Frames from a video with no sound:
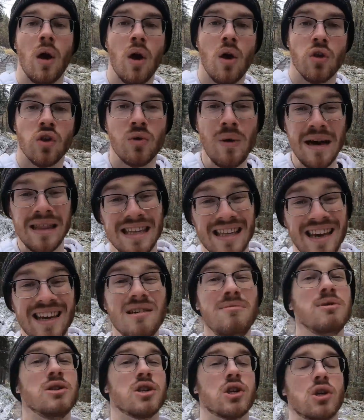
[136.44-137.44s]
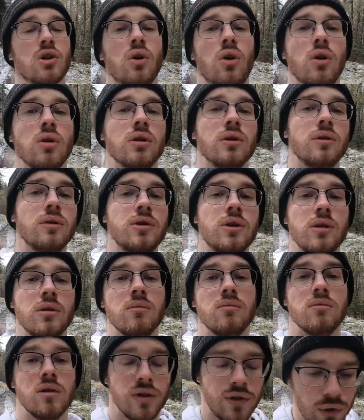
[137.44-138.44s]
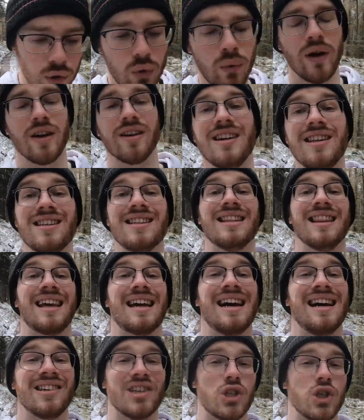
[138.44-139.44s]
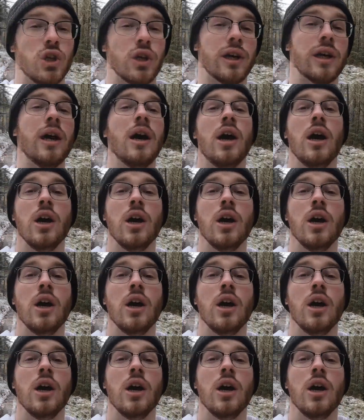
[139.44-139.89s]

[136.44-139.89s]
So at the time in Scotland, and until quite recently actually,